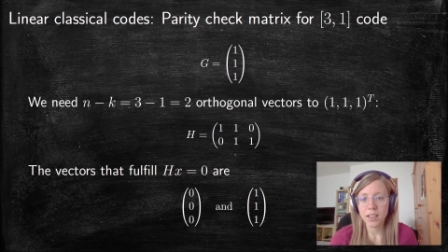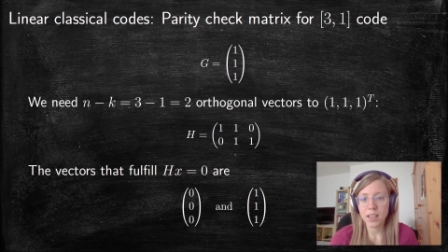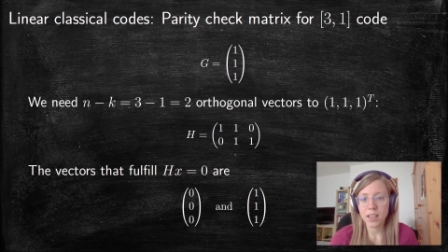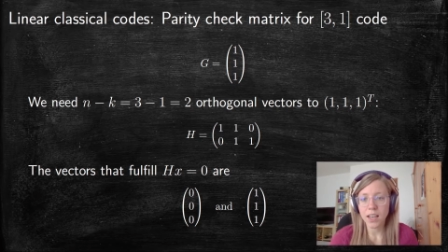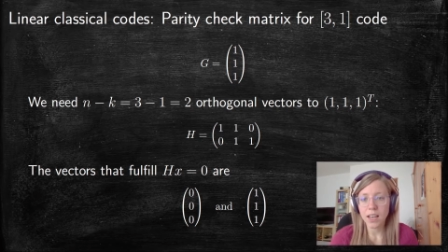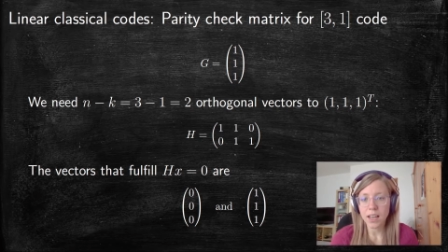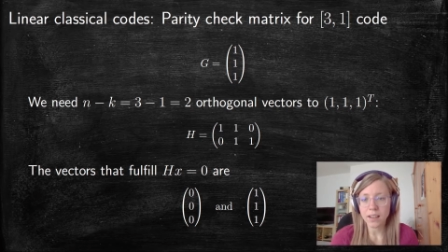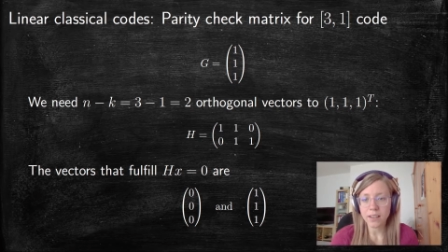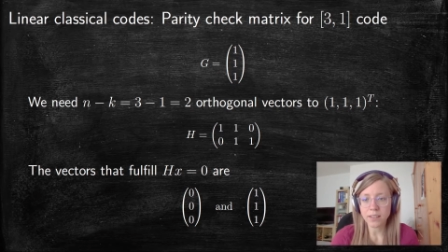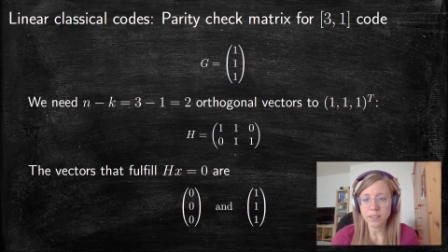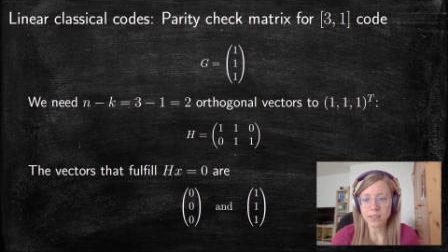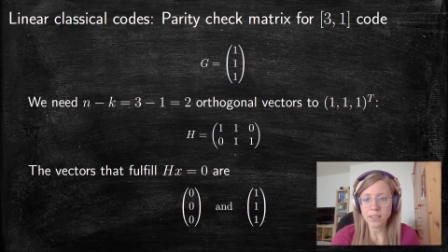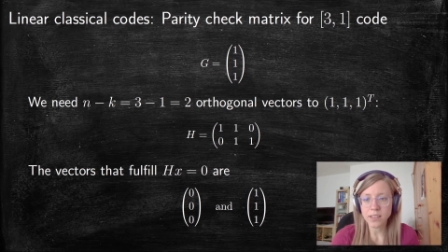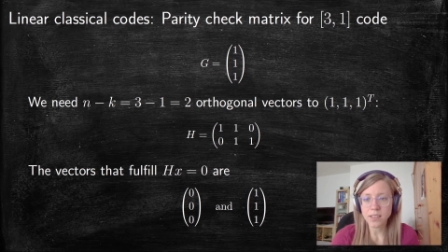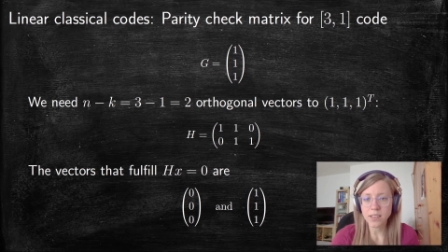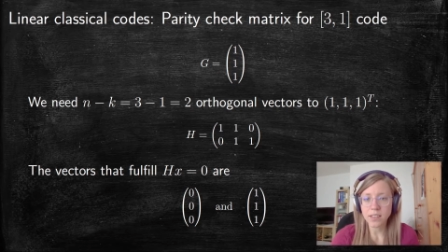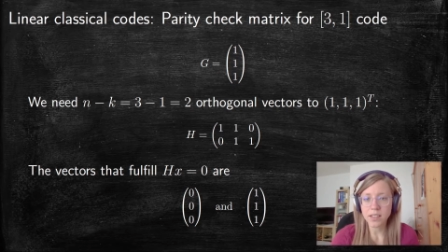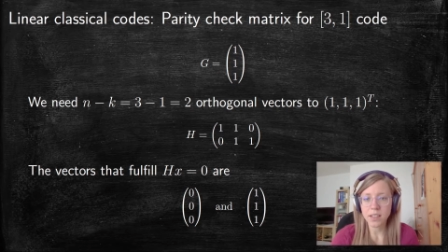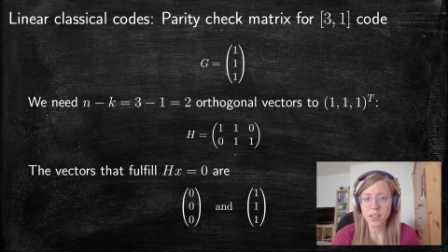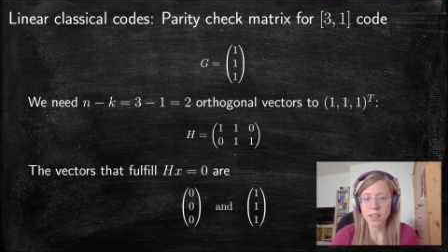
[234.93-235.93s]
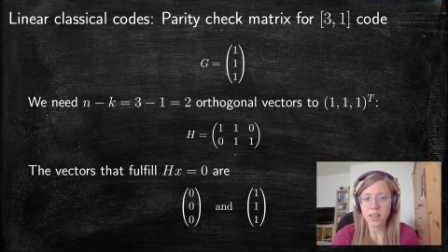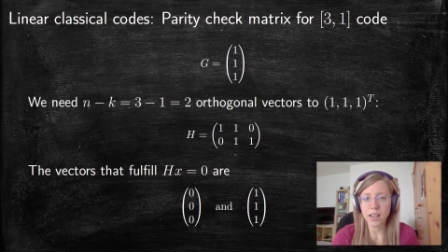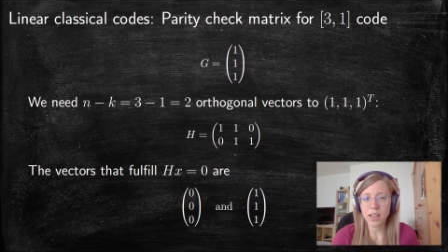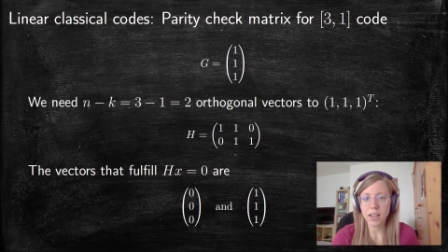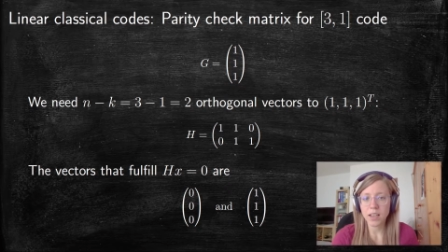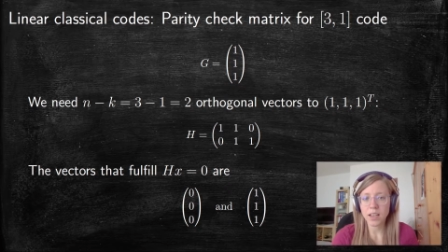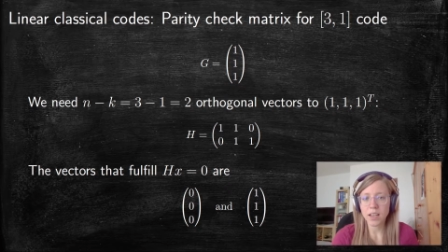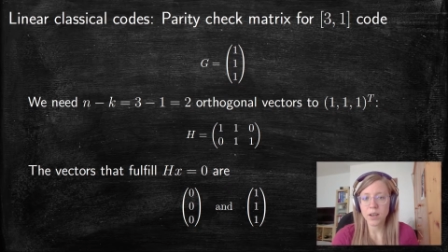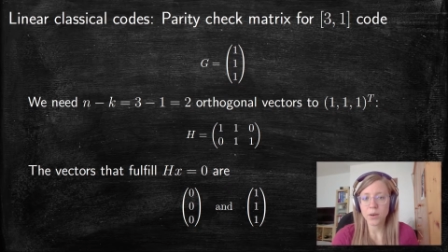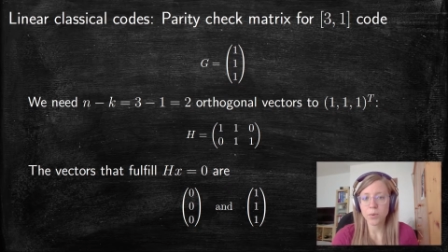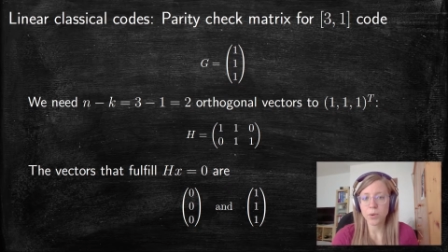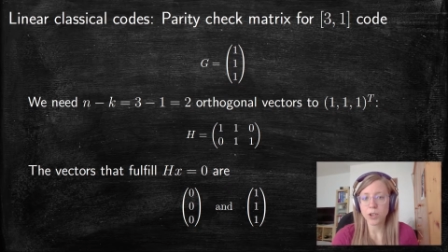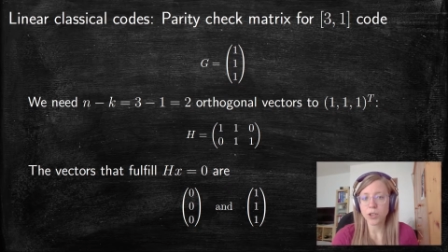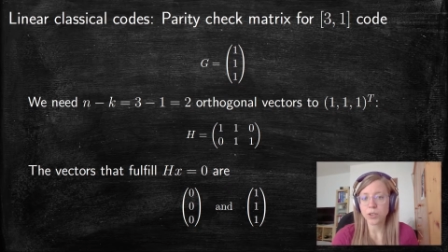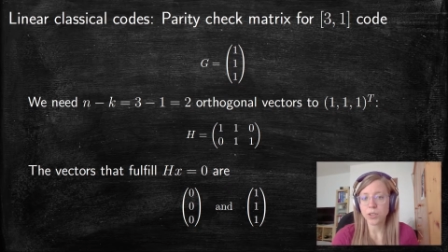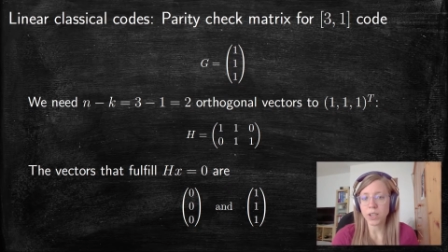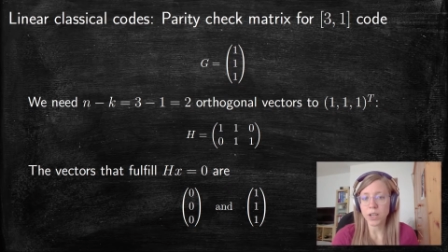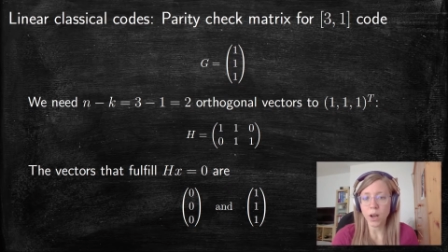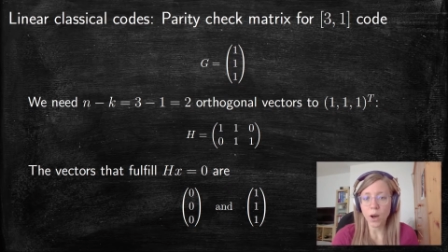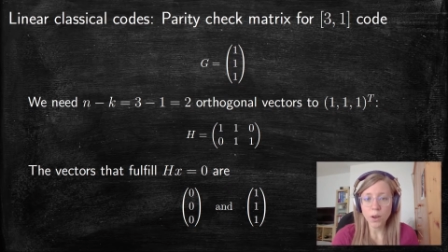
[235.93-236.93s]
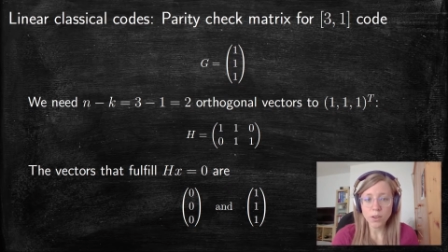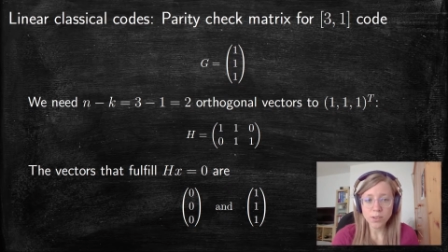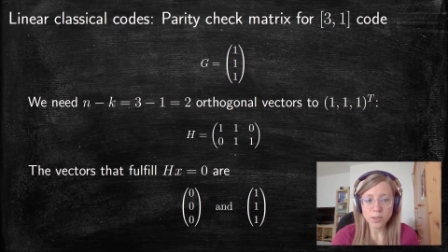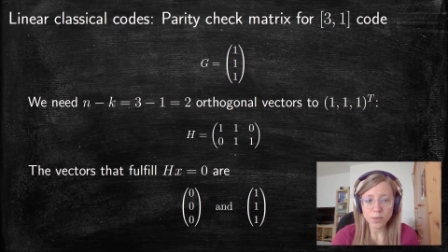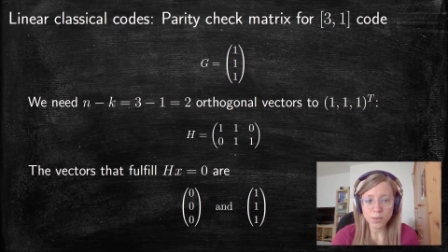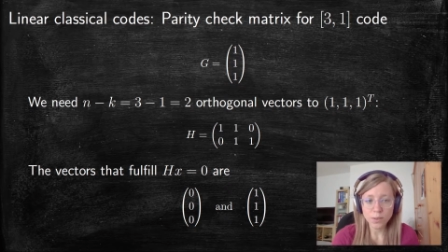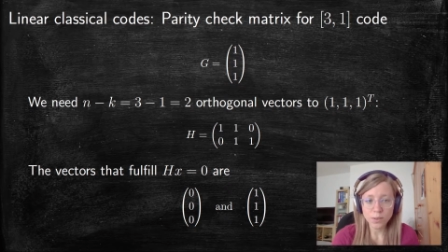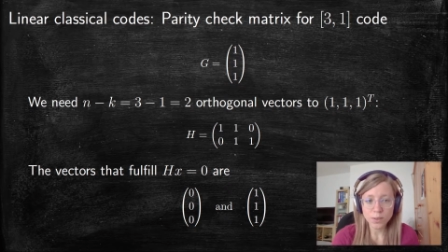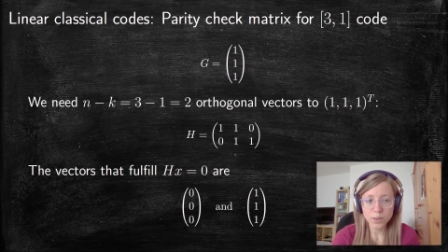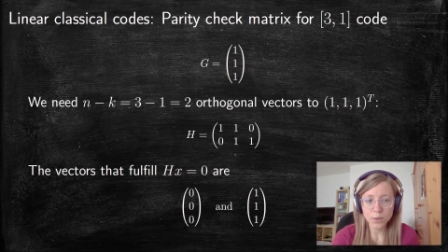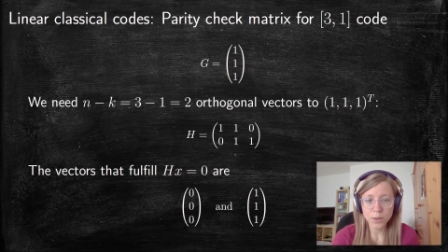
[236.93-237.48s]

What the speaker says: And what you can also